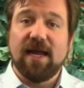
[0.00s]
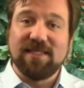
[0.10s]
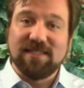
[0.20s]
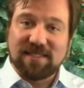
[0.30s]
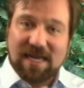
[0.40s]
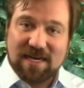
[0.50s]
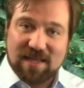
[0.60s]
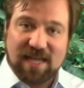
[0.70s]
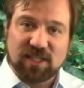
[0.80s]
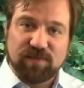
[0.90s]
and
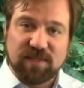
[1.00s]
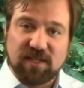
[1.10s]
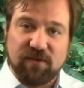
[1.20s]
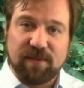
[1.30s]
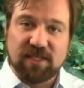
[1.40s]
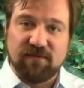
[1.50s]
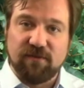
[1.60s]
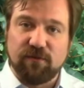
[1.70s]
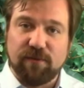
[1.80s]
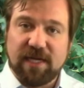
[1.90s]
send that specific piece of
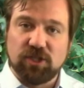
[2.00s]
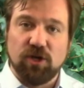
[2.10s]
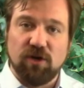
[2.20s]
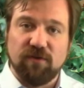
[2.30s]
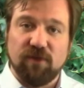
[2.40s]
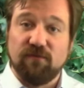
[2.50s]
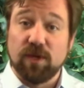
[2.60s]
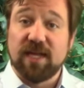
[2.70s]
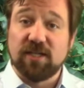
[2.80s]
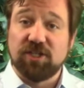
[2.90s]
information over
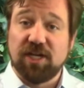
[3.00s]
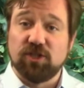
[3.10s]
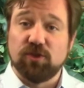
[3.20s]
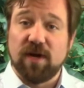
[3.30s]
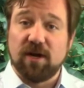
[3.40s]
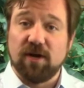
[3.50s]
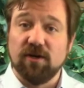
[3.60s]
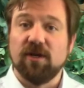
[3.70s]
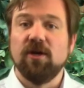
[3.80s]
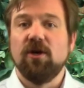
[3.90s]
for that changed record